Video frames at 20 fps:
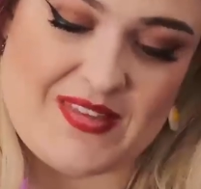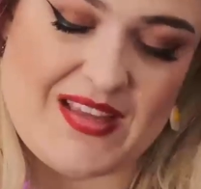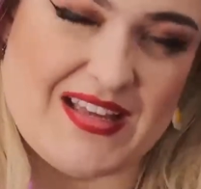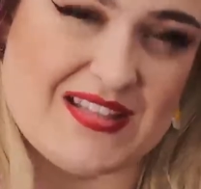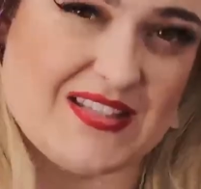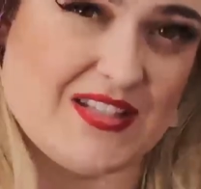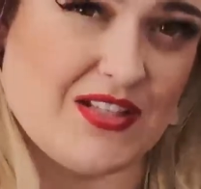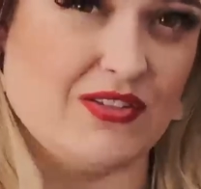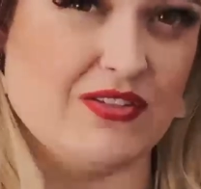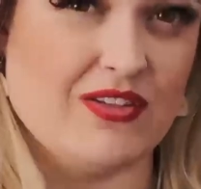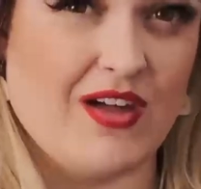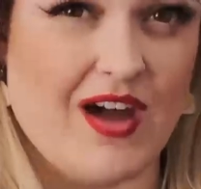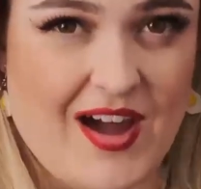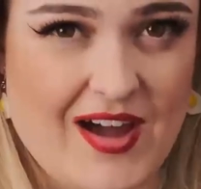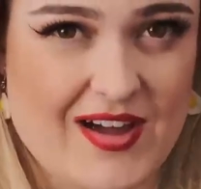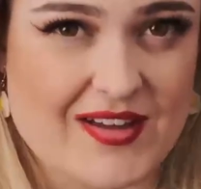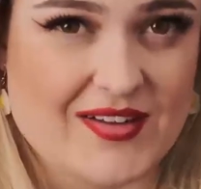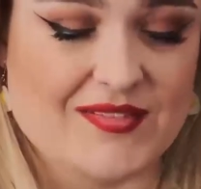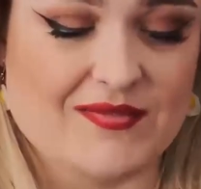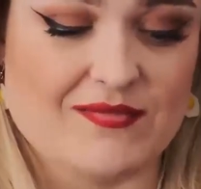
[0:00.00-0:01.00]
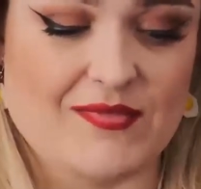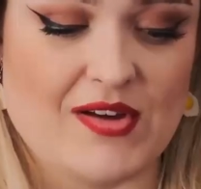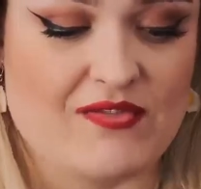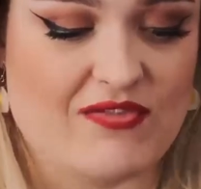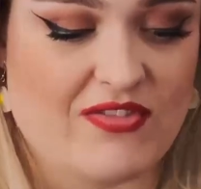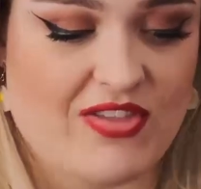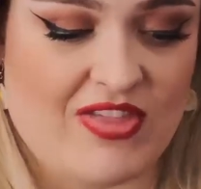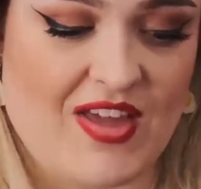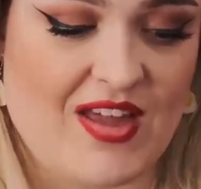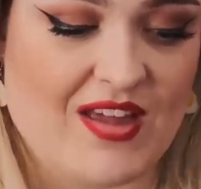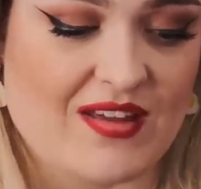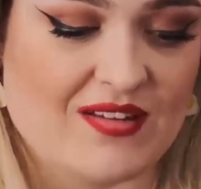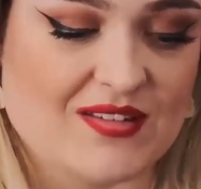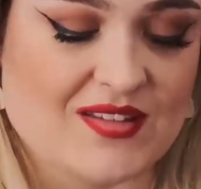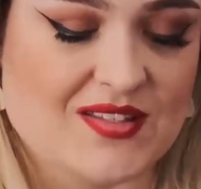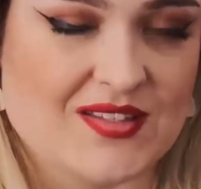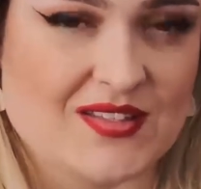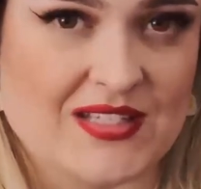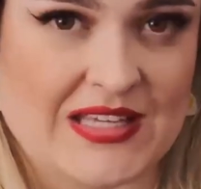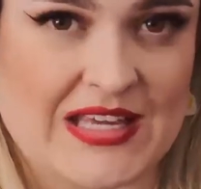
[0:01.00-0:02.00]
It's a lot of
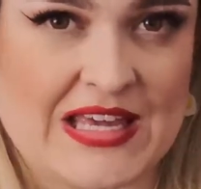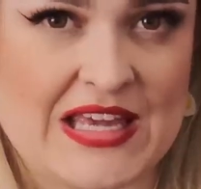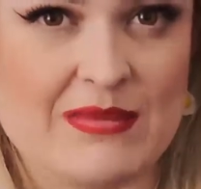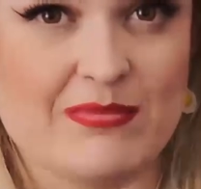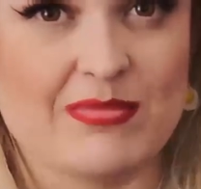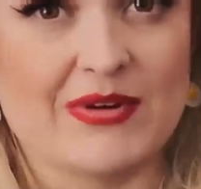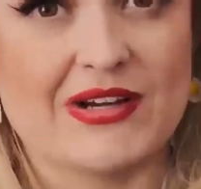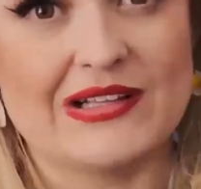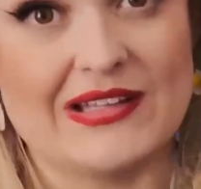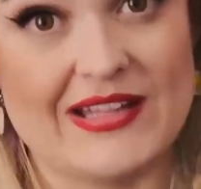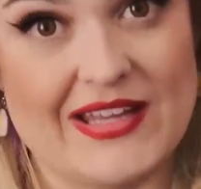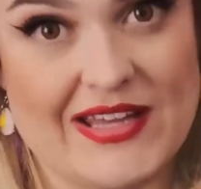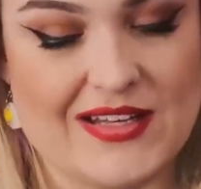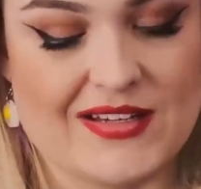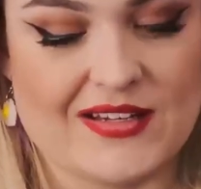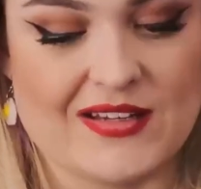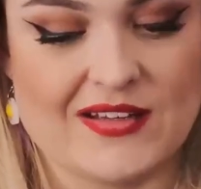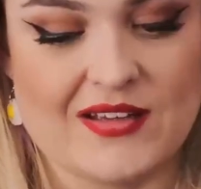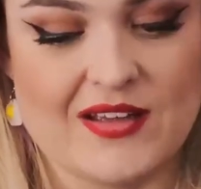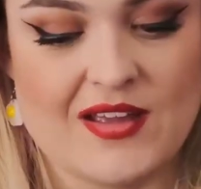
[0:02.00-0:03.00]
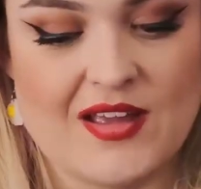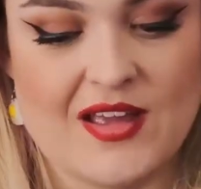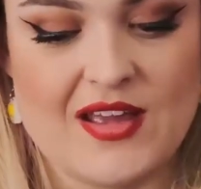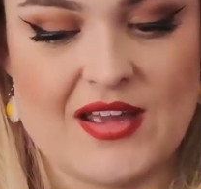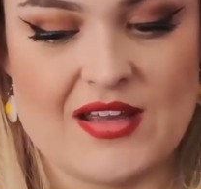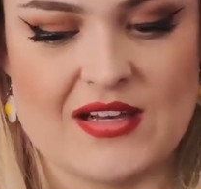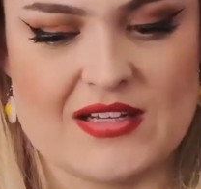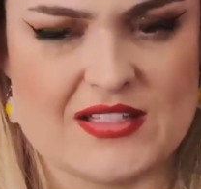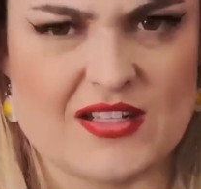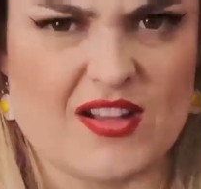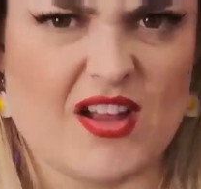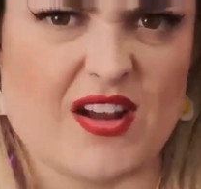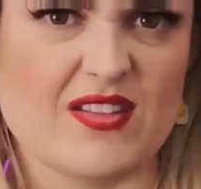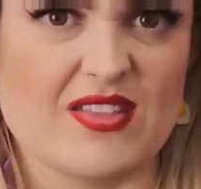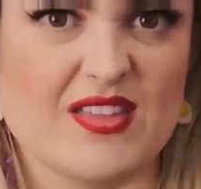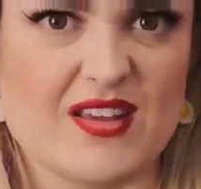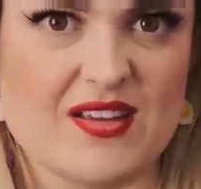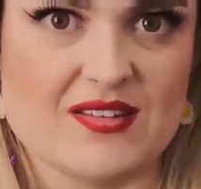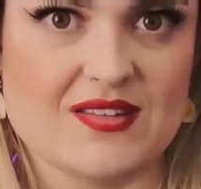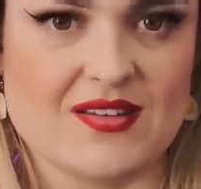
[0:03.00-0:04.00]
things to keep clean, and it's a lot
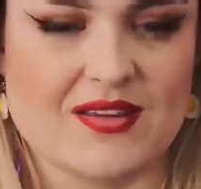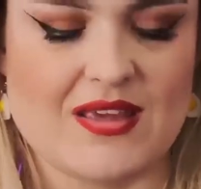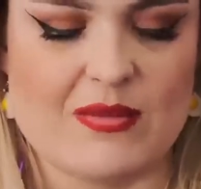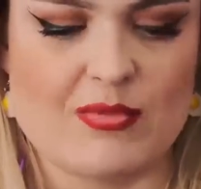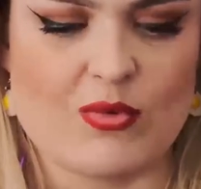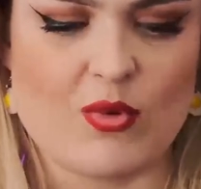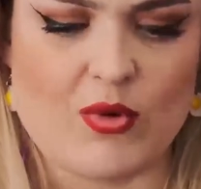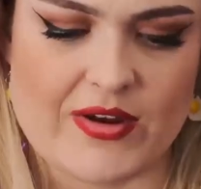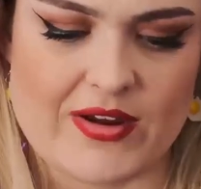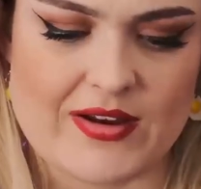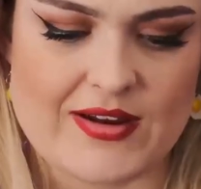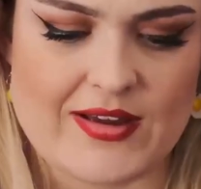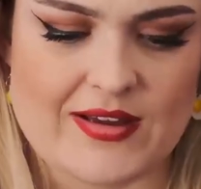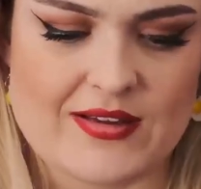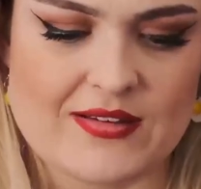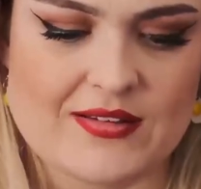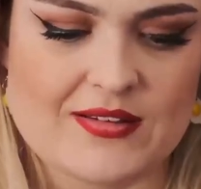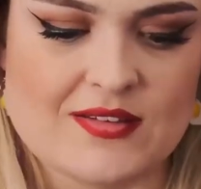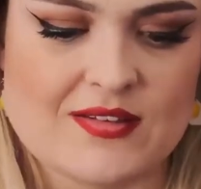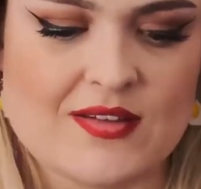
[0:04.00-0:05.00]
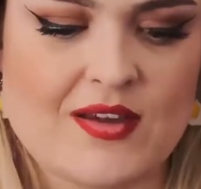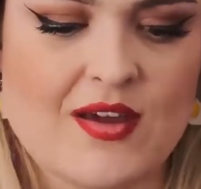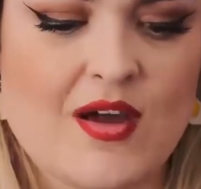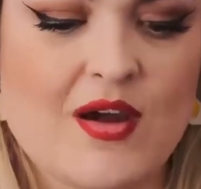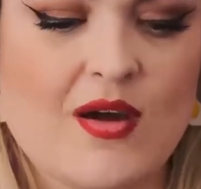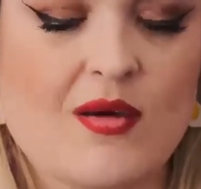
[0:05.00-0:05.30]
of things to keep organized.